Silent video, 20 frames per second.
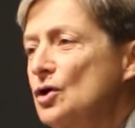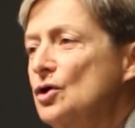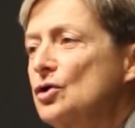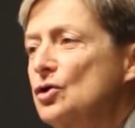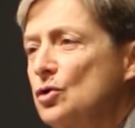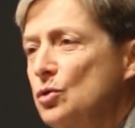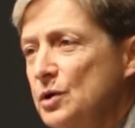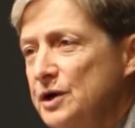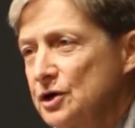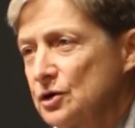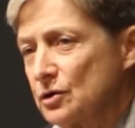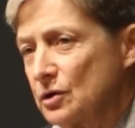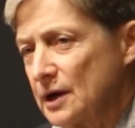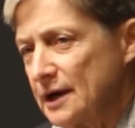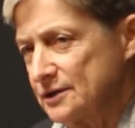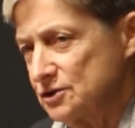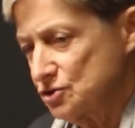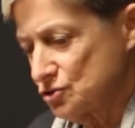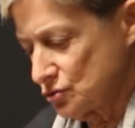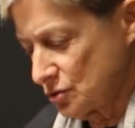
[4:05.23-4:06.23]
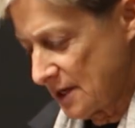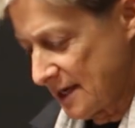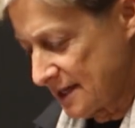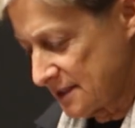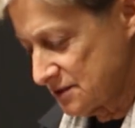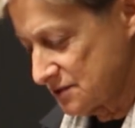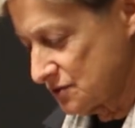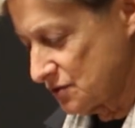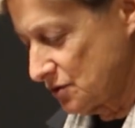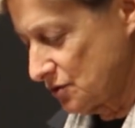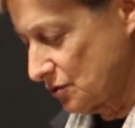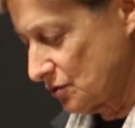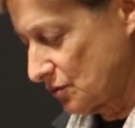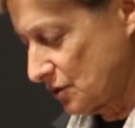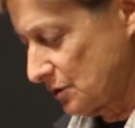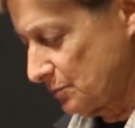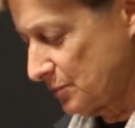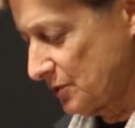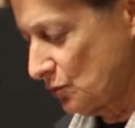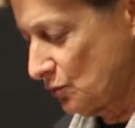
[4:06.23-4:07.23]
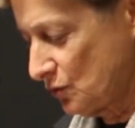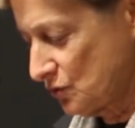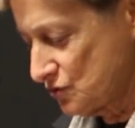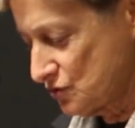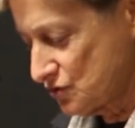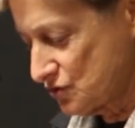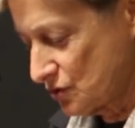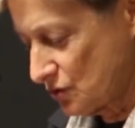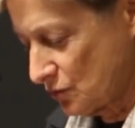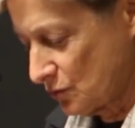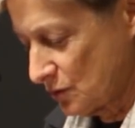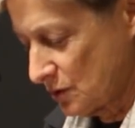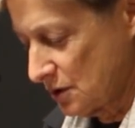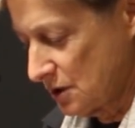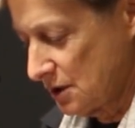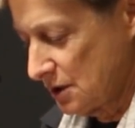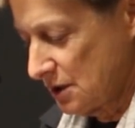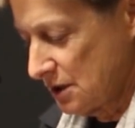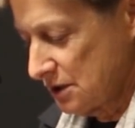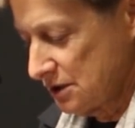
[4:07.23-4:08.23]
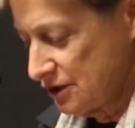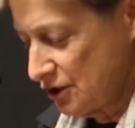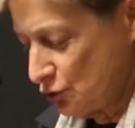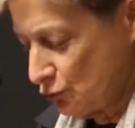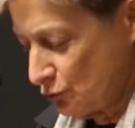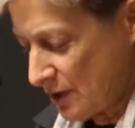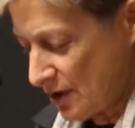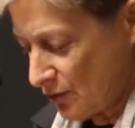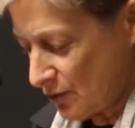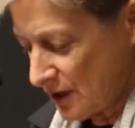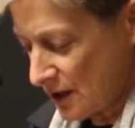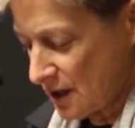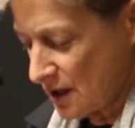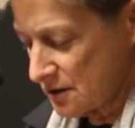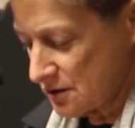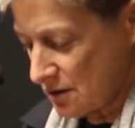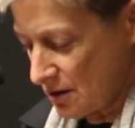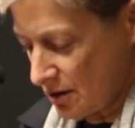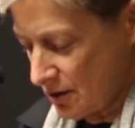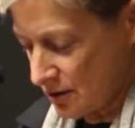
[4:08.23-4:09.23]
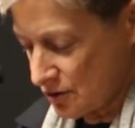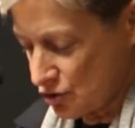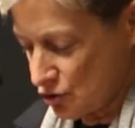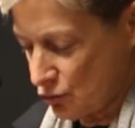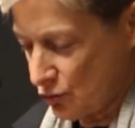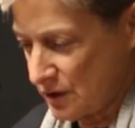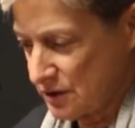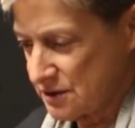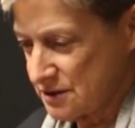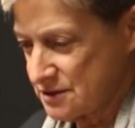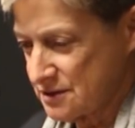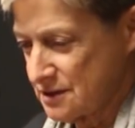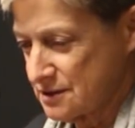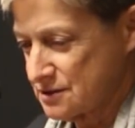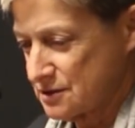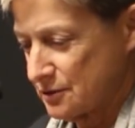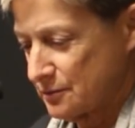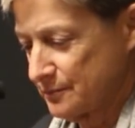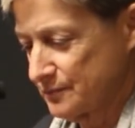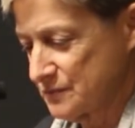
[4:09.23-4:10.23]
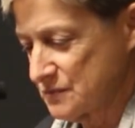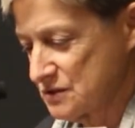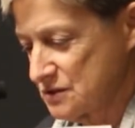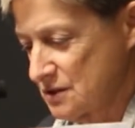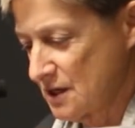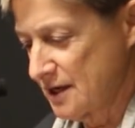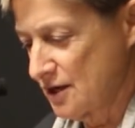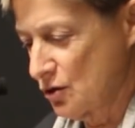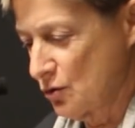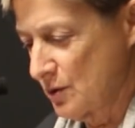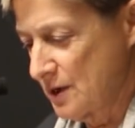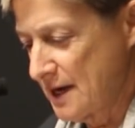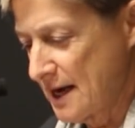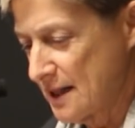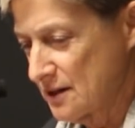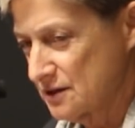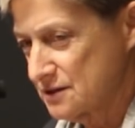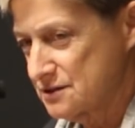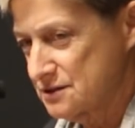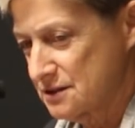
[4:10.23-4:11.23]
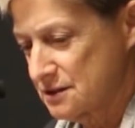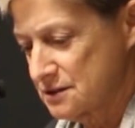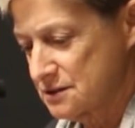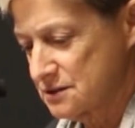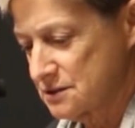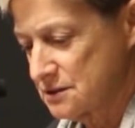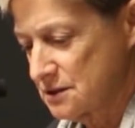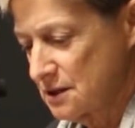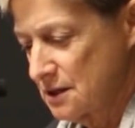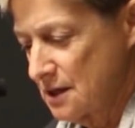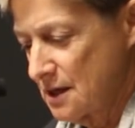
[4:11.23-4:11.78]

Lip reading: queer and trans theory, but also literary and art criticism, psychoanalysis,